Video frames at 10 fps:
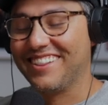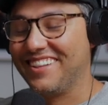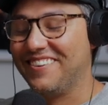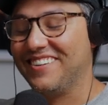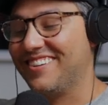
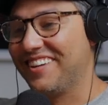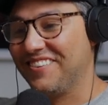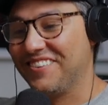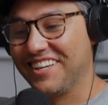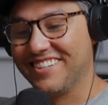Love it.
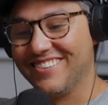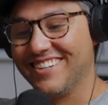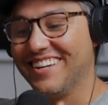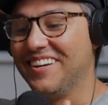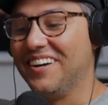Okay, we'll get to
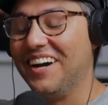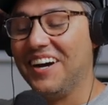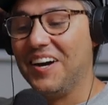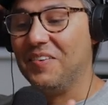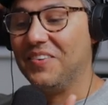it.
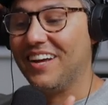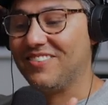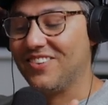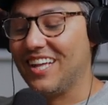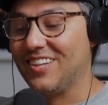Uh, but
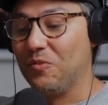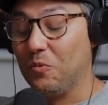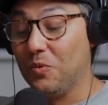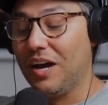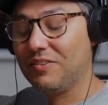after that,
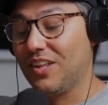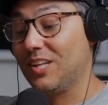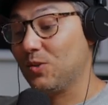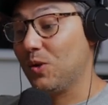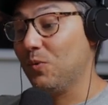after
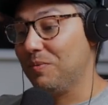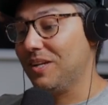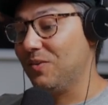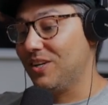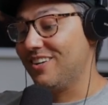that 21
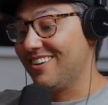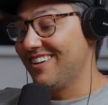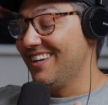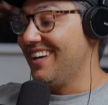minute oneer,